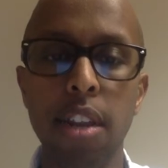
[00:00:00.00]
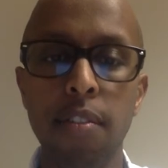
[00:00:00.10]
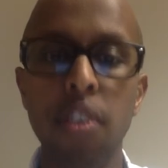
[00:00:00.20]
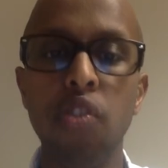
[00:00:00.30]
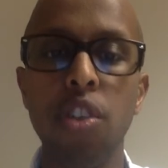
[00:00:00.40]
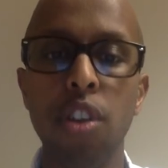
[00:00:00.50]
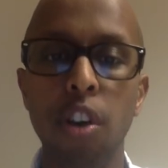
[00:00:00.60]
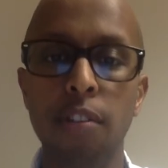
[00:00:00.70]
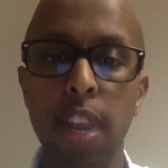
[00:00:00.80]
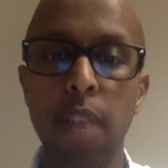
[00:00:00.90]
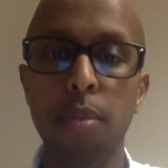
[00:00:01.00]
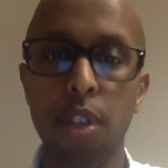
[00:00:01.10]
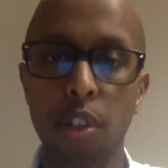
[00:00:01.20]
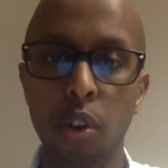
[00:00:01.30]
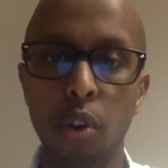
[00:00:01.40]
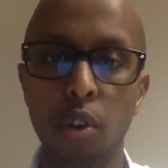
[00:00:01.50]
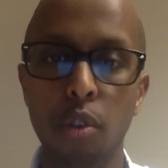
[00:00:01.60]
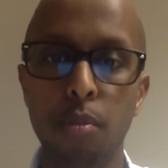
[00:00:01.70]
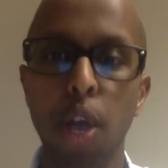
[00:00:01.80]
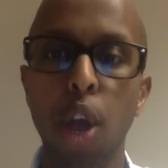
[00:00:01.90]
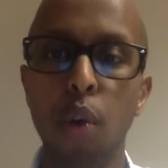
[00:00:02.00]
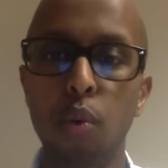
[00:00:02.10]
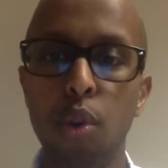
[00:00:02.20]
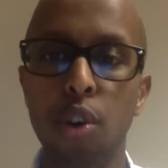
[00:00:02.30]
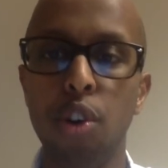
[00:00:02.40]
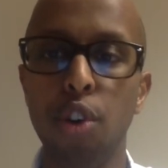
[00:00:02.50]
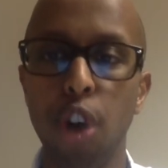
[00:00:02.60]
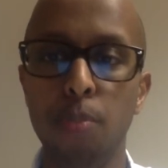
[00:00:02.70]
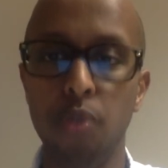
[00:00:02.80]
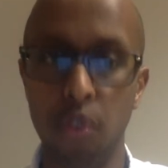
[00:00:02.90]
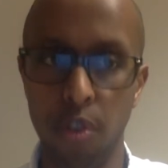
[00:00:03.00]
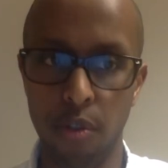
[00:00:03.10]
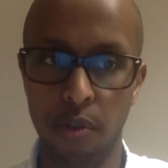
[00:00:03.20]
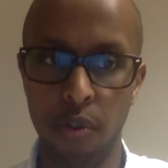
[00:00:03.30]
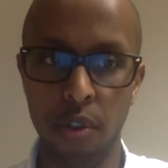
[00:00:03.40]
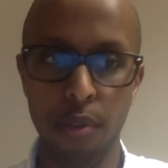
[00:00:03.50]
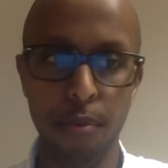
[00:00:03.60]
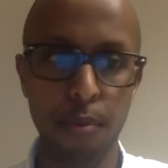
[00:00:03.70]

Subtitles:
division of labor in the home were observed.